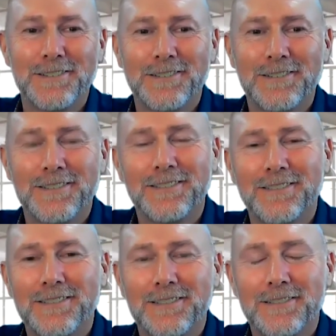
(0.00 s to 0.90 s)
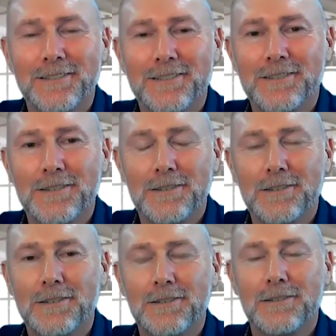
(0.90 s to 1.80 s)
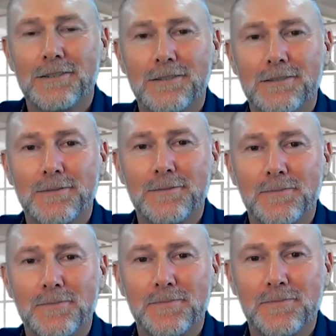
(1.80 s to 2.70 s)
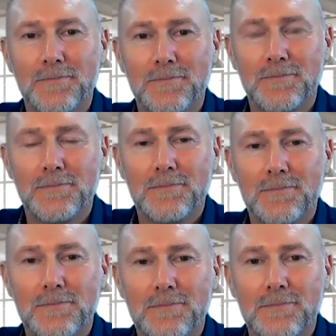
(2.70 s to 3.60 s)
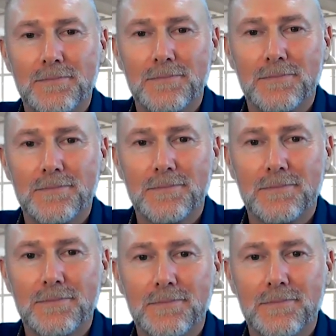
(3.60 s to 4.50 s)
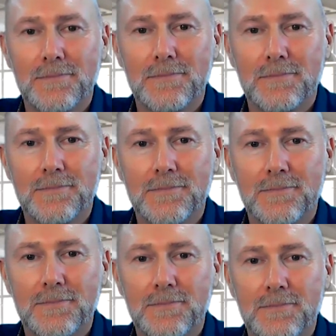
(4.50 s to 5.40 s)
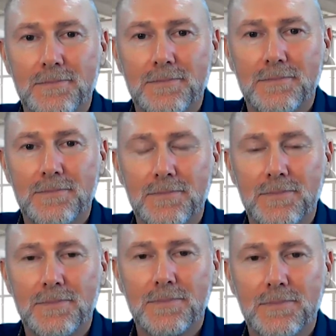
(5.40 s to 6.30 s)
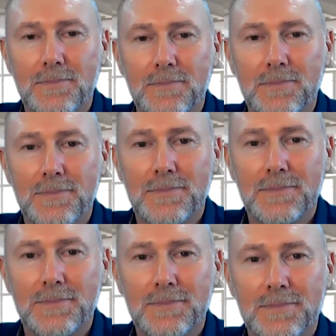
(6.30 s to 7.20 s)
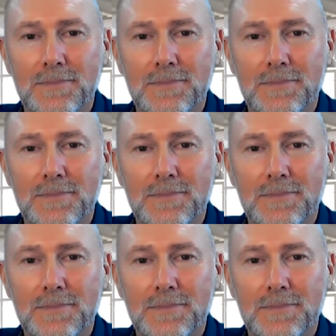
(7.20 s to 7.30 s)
No words are spoken by the person on screen.